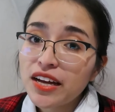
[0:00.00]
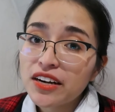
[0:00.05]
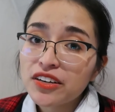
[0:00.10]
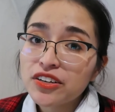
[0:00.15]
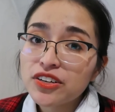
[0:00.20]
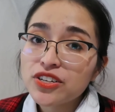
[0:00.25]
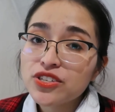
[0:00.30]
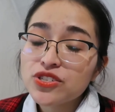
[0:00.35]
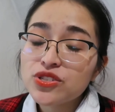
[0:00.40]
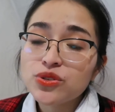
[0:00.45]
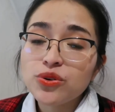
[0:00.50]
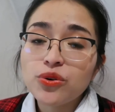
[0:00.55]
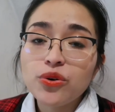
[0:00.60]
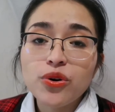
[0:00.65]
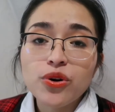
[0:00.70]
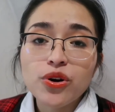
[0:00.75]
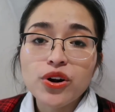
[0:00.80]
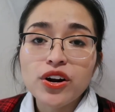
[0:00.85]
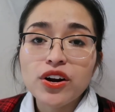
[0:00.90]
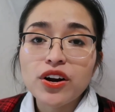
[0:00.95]
letters
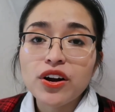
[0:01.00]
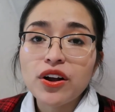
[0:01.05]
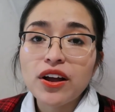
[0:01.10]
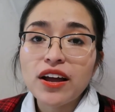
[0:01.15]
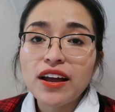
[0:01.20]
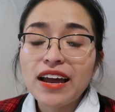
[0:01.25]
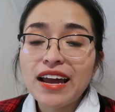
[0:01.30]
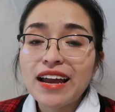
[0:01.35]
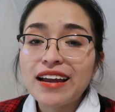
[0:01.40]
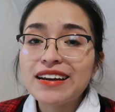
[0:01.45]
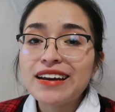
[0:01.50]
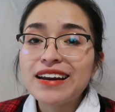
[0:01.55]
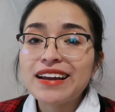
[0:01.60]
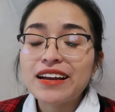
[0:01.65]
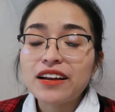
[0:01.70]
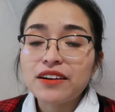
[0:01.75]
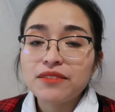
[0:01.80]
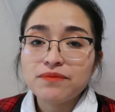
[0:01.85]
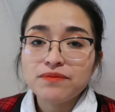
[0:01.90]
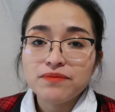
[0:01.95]
or in
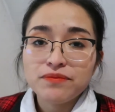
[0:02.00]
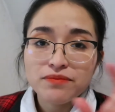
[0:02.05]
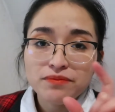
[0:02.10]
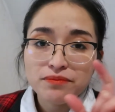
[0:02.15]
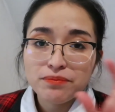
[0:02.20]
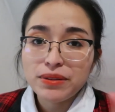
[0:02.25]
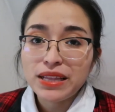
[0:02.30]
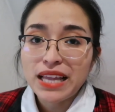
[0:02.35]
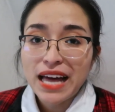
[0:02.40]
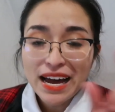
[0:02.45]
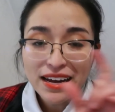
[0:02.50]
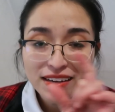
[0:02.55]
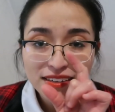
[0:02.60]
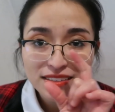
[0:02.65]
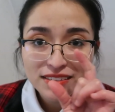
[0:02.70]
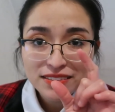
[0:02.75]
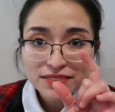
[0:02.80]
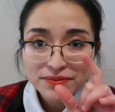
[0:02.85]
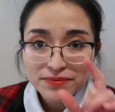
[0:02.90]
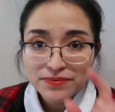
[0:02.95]

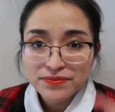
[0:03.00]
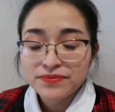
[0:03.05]
black.